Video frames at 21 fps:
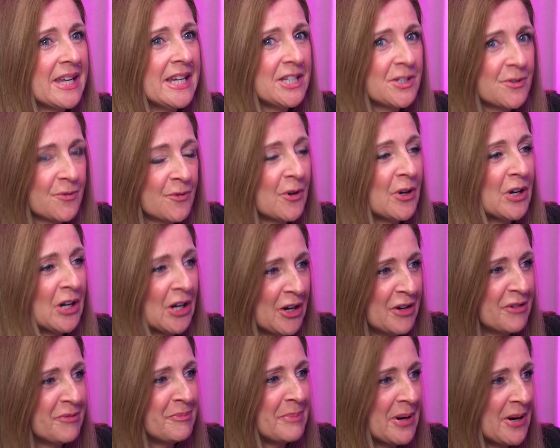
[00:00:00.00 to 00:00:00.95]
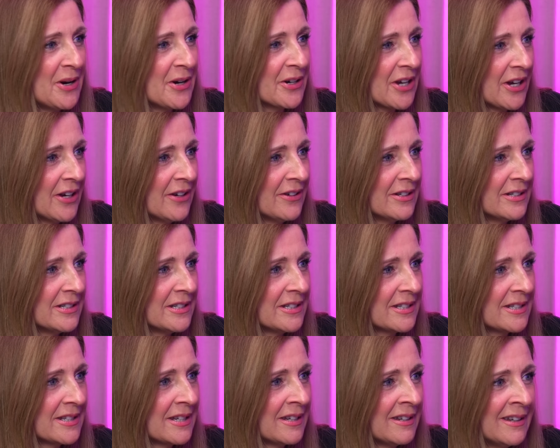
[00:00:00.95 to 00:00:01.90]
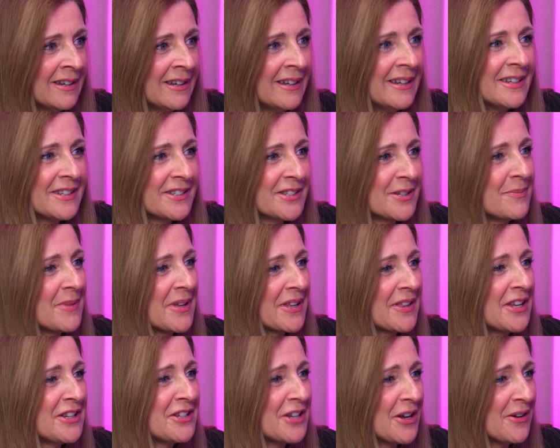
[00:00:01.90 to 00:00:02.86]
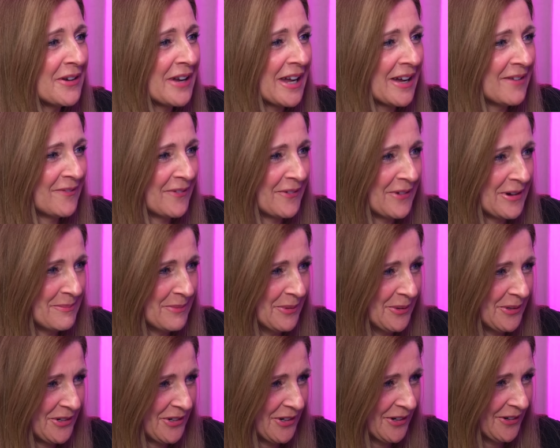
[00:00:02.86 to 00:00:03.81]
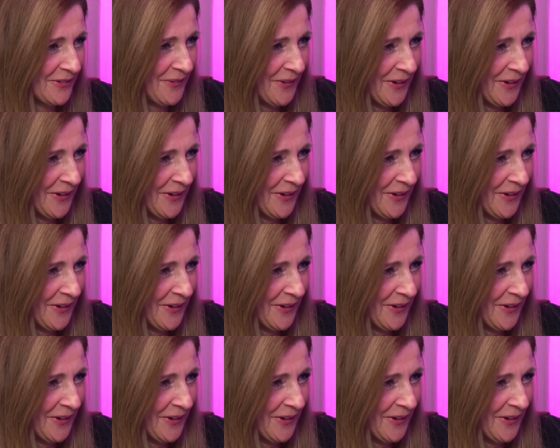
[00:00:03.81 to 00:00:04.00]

is for a lot of park owners something they don't get very much of.